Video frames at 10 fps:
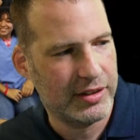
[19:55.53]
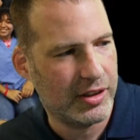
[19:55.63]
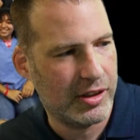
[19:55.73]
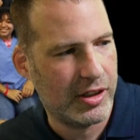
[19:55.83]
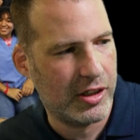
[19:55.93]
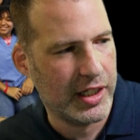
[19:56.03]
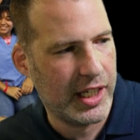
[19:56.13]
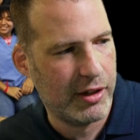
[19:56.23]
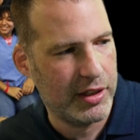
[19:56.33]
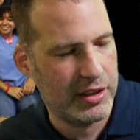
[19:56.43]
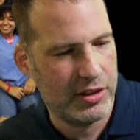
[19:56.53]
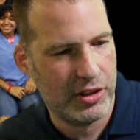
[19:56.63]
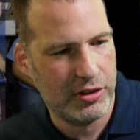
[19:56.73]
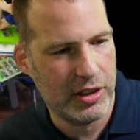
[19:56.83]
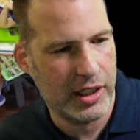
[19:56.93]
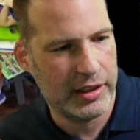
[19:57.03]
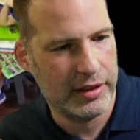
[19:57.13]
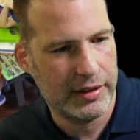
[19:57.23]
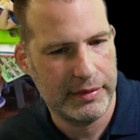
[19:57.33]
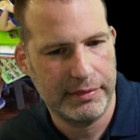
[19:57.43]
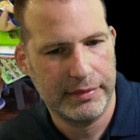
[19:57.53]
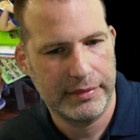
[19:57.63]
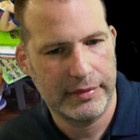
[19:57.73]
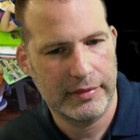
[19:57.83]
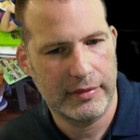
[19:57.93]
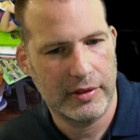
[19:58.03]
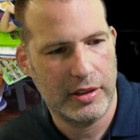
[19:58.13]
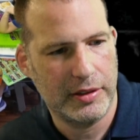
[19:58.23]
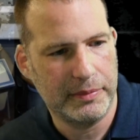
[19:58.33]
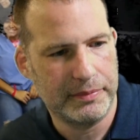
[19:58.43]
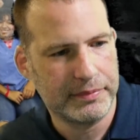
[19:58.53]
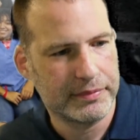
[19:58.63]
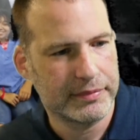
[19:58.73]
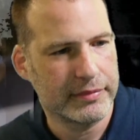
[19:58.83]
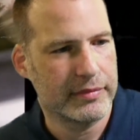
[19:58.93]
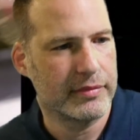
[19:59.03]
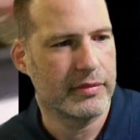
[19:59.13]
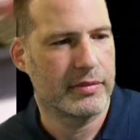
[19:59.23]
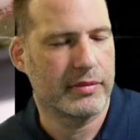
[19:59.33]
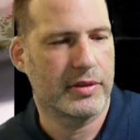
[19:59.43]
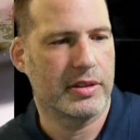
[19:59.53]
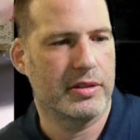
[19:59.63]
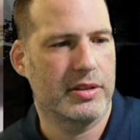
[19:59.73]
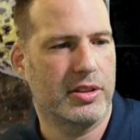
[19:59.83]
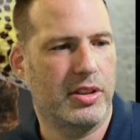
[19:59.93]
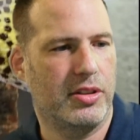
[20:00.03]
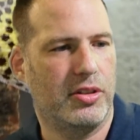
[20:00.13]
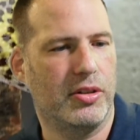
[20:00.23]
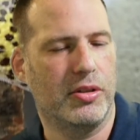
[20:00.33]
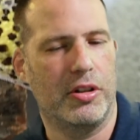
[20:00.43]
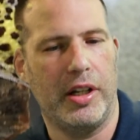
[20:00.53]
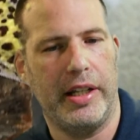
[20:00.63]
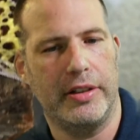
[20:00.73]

Oh, I can't wait to see you guys. All right. It's just so great.